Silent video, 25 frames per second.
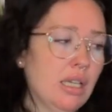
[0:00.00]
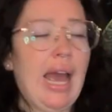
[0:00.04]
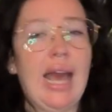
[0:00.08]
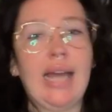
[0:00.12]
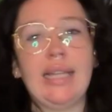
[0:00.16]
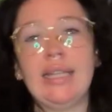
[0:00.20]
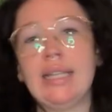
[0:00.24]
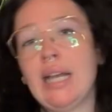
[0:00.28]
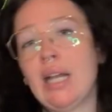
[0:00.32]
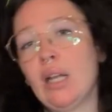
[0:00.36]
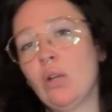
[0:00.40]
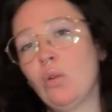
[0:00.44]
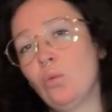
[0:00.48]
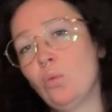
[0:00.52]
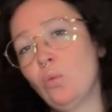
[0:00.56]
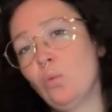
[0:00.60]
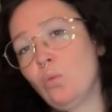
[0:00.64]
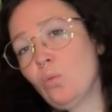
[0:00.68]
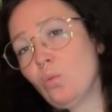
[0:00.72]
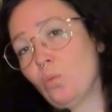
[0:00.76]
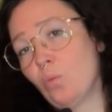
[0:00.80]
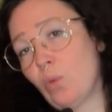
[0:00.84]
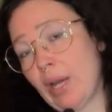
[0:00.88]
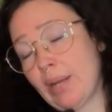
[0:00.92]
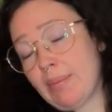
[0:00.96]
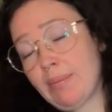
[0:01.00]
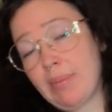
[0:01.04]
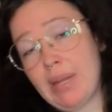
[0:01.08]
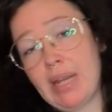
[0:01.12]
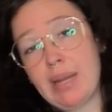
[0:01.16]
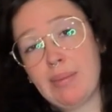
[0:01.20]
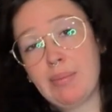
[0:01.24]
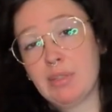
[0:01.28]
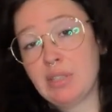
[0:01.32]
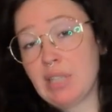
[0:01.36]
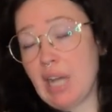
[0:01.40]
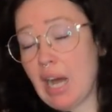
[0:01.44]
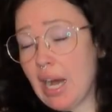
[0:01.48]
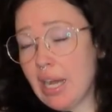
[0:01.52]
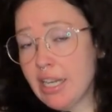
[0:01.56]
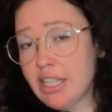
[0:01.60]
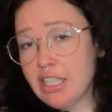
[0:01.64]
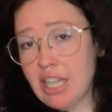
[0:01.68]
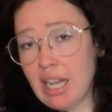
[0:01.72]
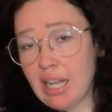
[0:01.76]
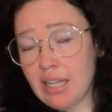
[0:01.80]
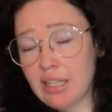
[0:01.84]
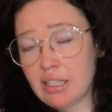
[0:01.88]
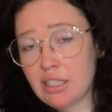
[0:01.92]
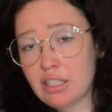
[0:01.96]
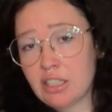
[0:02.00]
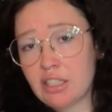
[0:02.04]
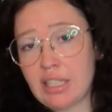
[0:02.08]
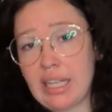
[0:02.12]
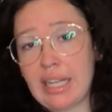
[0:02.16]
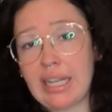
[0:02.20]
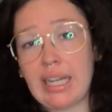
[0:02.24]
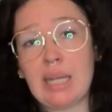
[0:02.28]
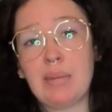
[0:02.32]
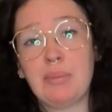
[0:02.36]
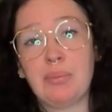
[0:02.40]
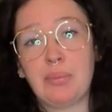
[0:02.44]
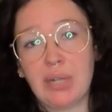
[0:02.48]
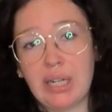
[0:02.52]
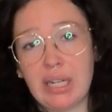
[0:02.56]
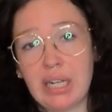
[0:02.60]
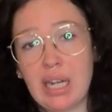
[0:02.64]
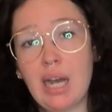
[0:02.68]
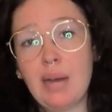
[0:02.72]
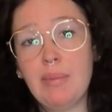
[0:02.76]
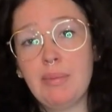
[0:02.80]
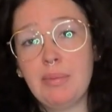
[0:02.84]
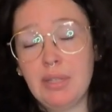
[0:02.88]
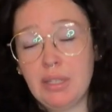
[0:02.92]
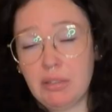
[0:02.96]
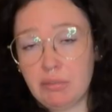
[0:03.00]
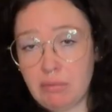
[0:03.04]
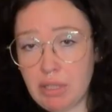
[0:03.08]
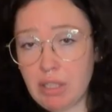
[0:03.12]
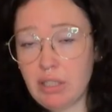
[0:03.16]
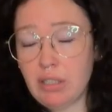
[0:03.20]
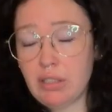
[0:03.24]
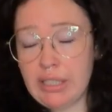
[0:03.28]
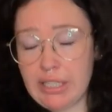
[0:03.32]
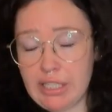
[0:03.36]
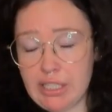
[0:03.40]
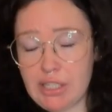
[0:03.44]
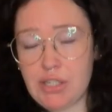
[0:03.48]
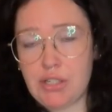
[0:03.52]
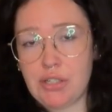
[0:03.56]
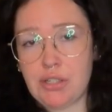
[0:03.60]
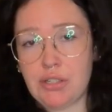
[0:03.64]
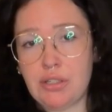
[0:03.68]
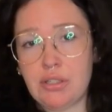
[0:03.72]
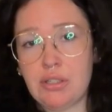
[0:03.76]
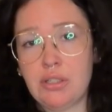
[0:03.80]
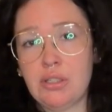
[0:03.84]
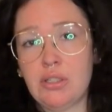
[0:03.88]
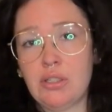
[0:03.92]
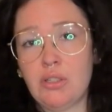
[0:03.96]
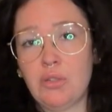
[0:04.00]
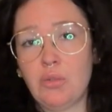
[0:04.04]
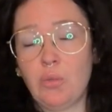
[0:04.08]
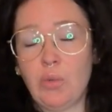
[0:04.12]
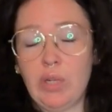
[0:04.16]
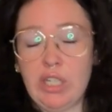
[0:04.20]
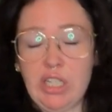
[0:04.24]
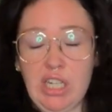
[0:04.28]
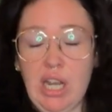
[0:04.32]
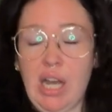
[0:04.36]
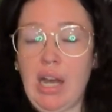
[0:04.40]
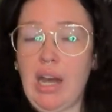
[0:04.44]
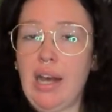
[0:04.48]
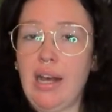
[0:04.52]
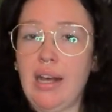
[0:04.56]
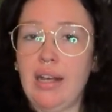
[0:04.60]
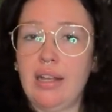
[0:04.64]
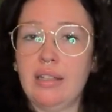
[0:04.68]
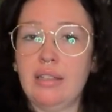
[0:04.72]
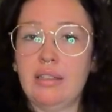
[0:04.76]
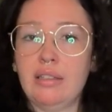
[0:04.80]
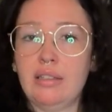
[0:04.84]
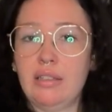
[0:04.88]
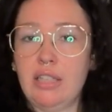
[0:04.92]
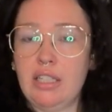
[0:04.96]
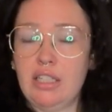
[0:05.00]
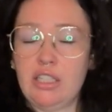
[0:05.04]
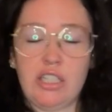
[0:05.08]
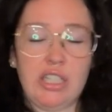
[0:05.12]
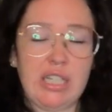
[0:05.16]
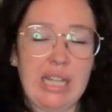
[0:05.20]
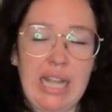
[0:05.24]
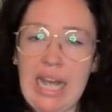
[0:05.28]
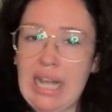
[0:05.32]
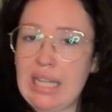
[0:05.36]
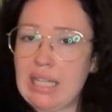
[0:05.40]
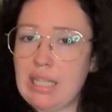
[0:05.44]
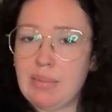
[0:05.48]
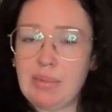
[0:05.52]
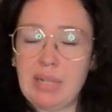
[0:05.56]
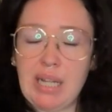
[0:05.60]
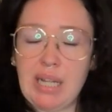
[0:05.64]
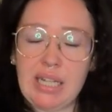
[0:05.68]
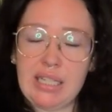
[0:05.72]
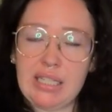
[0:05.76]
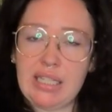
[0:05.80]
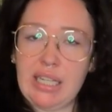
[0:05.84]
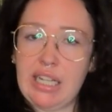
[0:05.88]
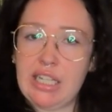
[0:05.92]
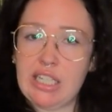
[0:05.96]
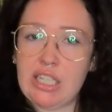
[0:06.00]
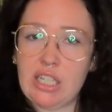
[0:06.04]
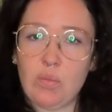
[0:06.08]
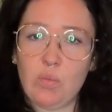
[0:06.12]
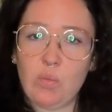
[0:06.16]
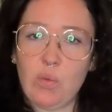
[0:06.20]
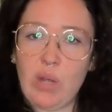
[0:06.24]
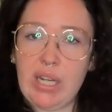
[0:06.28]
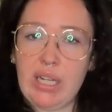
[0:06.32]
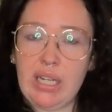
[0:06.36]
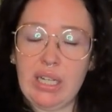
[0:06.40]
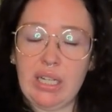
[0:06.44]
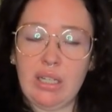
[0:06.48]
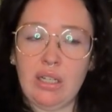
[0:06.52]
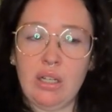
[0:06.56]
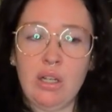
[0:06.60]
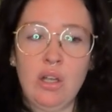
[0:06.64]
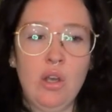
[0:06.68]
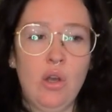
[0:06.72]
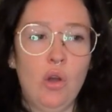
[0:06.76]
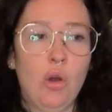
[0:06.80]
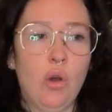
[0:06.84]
And then when people are challenged, they can bring up the real issues, which are that she had the plantation wedding,